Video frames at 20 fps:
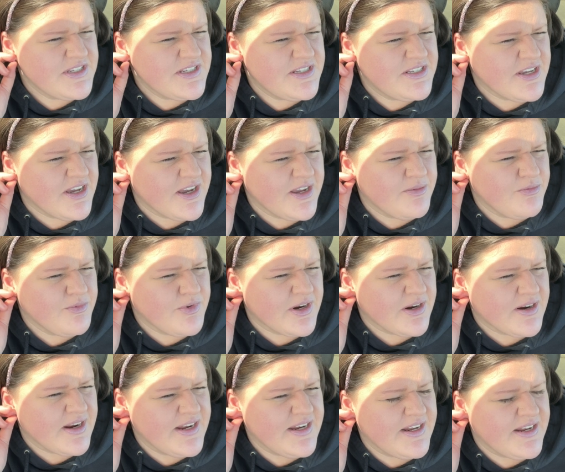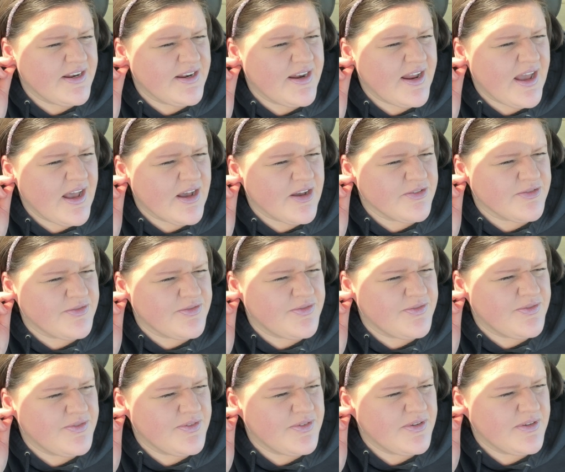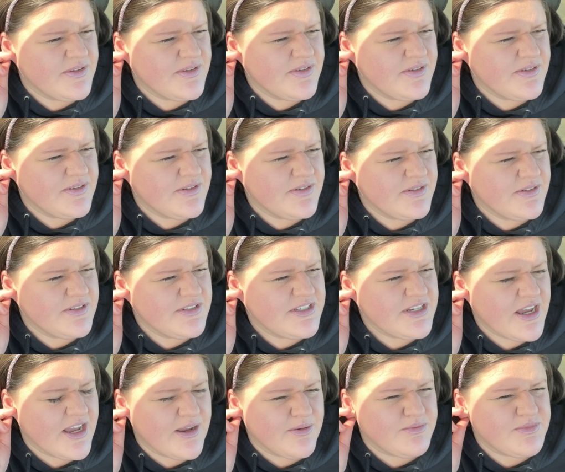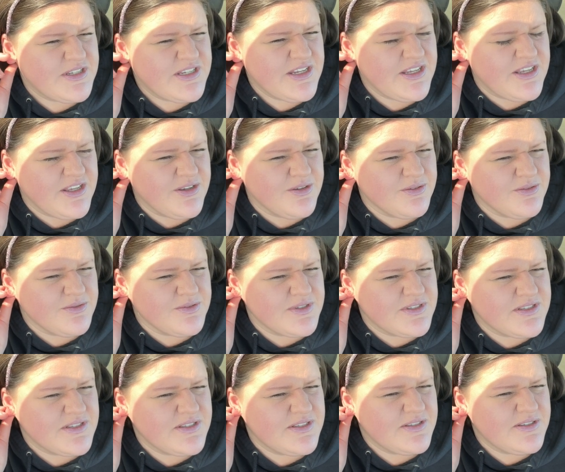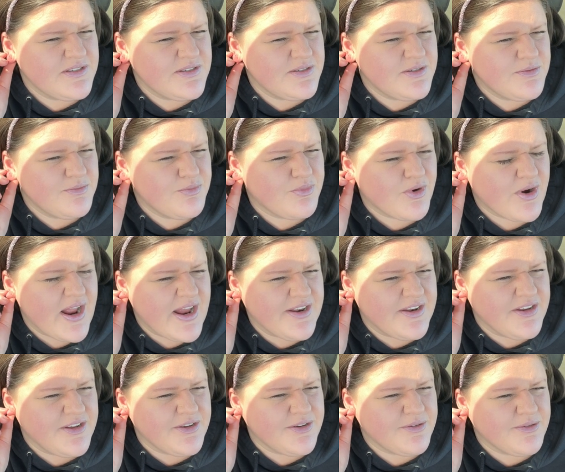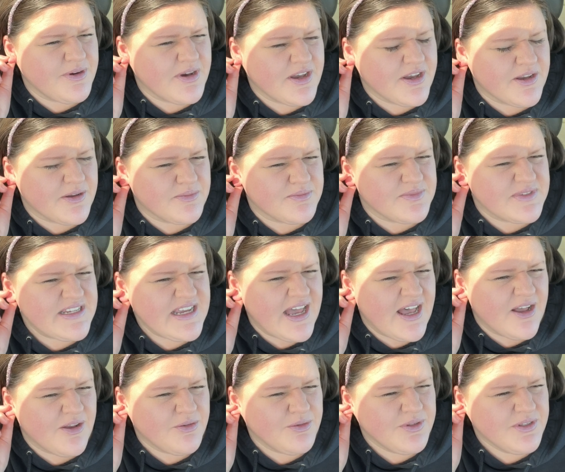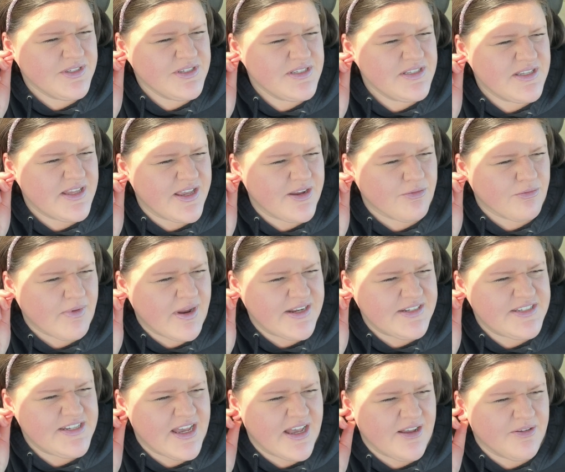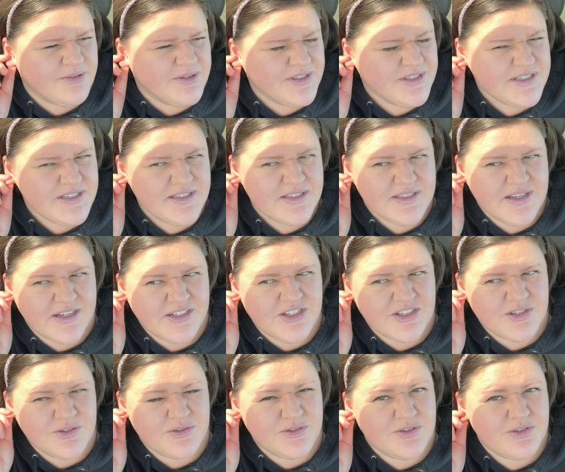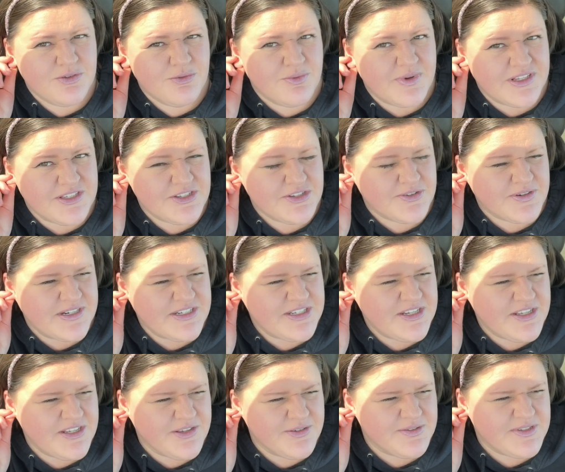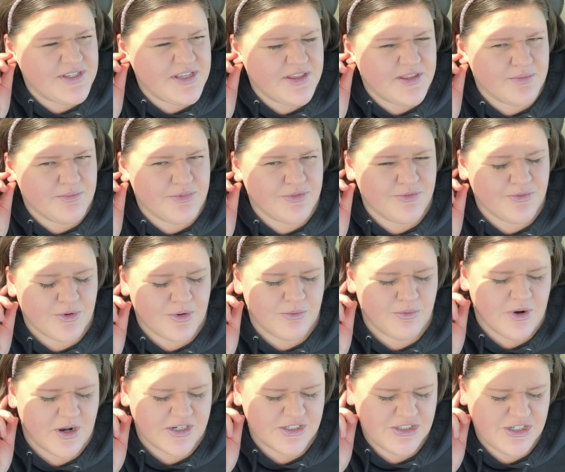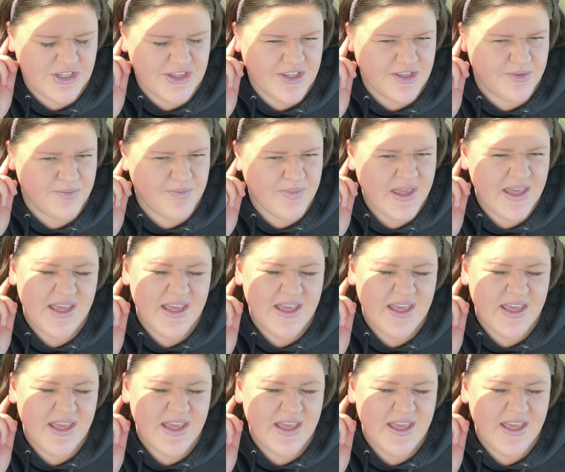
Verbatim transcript: a time where I didn't have time to use brand new um, towels, like red towels. I just went straight to using them before washing them.